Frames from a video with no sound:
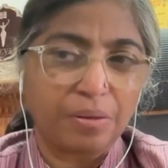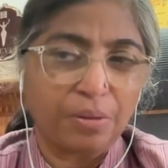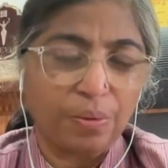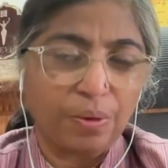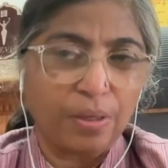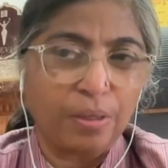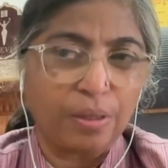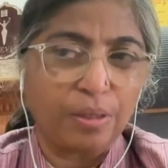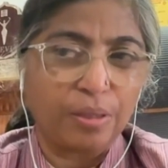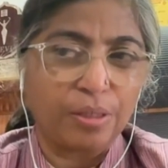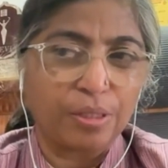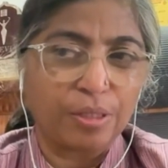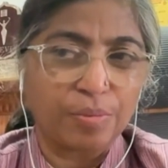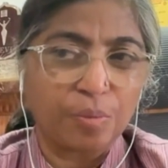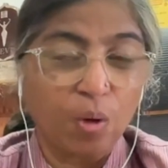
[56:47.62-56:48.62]

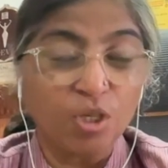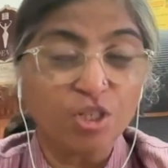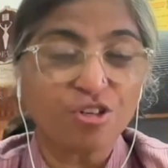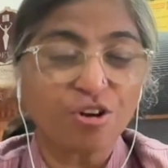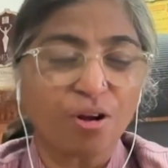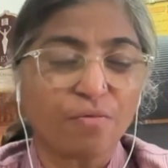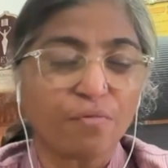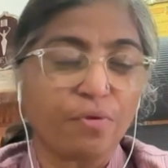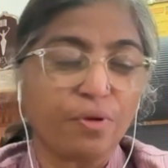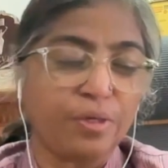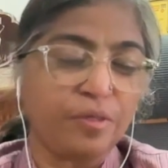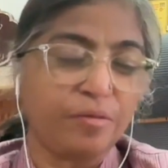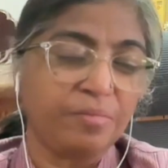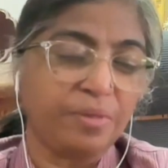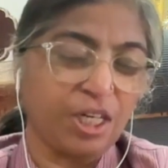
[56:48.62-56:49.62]
a small short
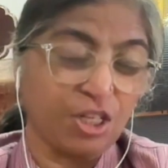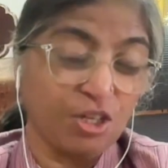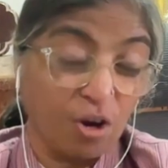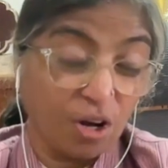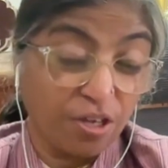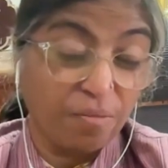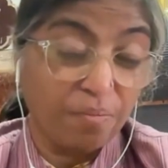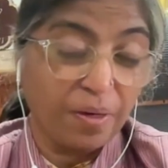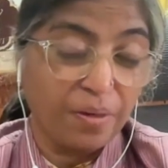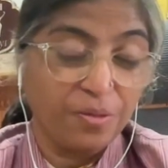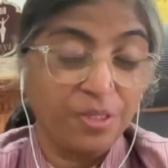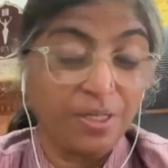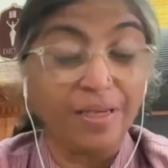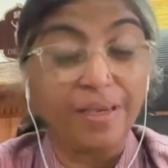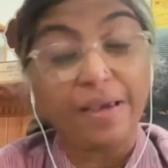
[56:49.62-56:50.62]
film, a
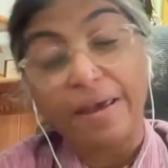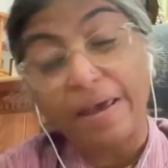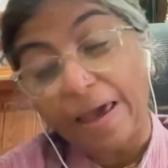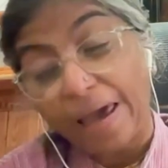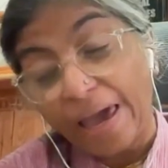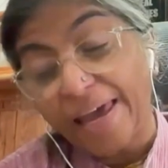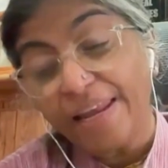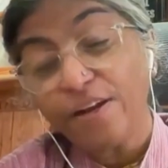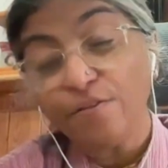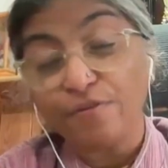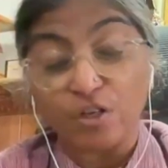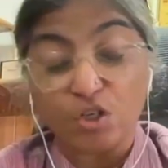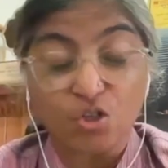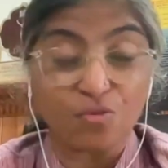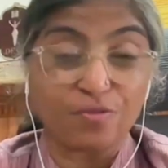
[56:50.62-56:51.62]
documentary, and a
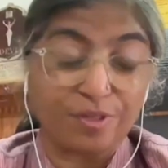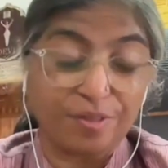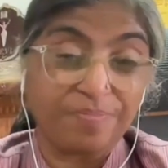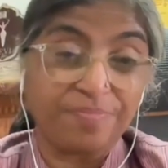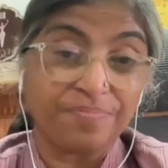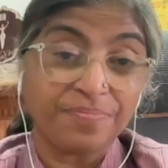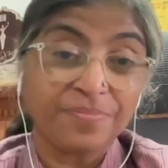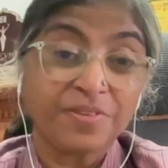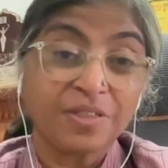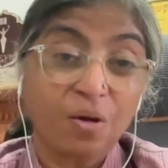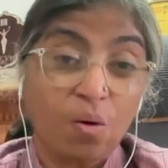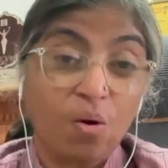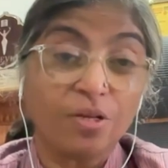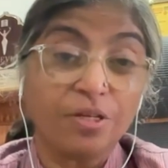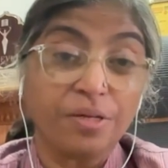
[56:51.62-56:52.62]
feature film
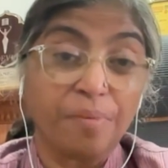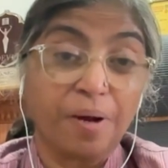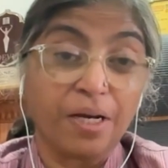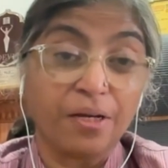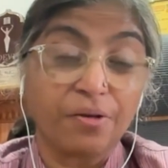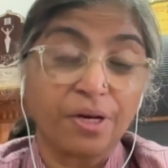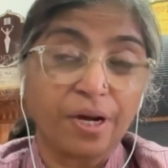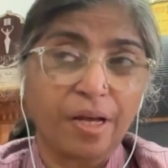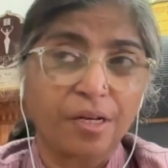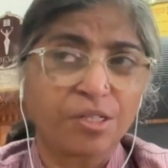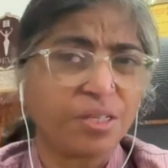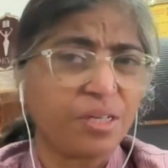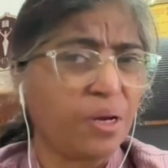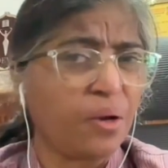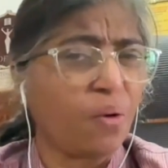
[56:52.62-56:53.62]
on demand
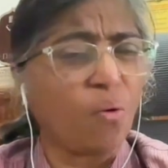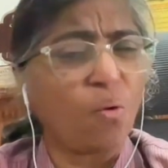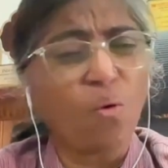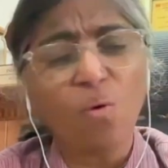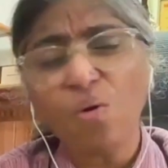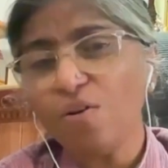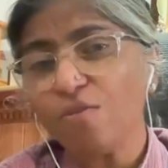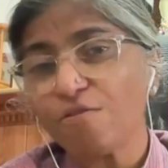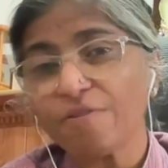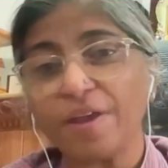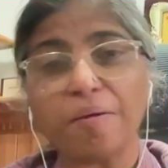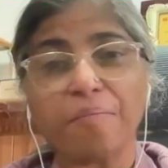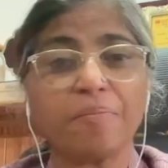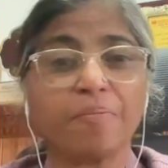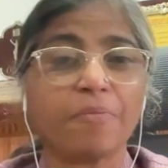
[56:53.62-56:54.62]
reduction, and all of
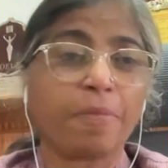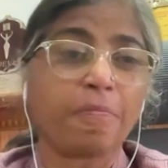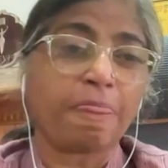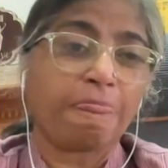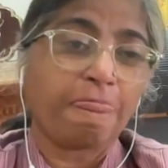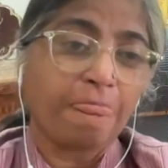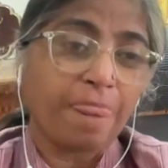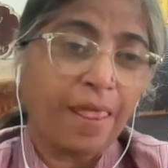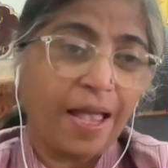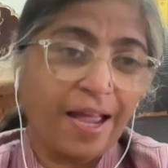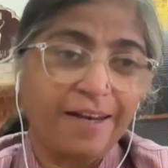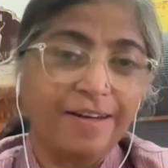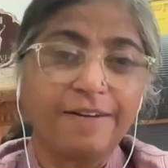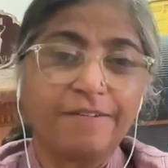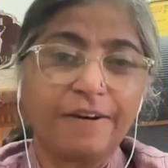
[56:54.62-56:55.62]
them
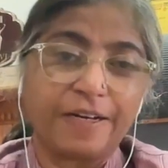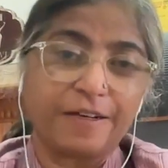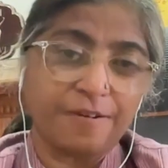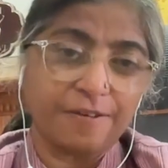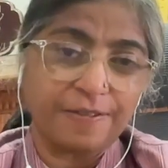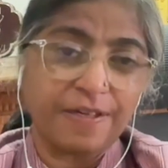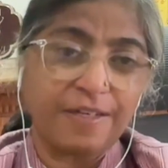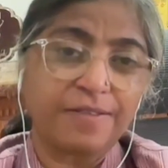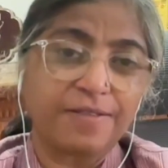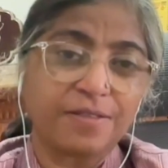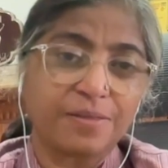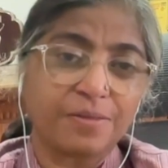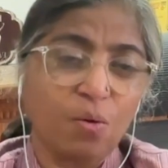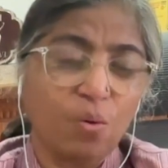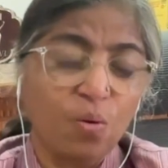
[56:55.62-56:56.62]
had great
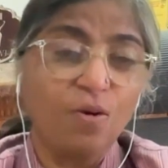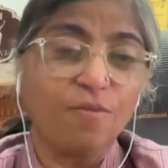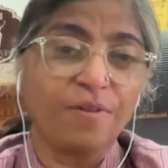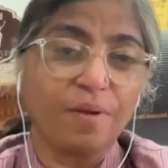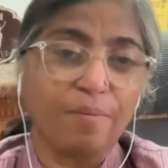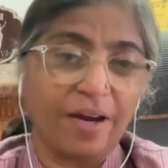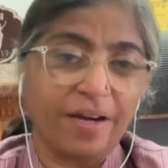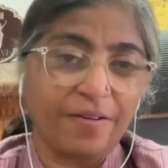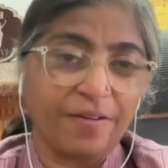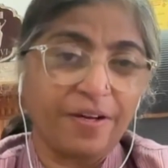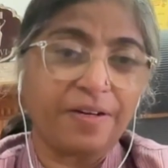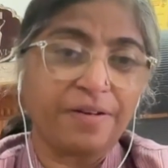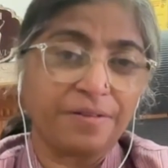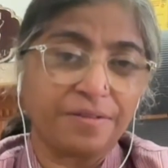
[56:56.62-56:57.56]
results. All of them had great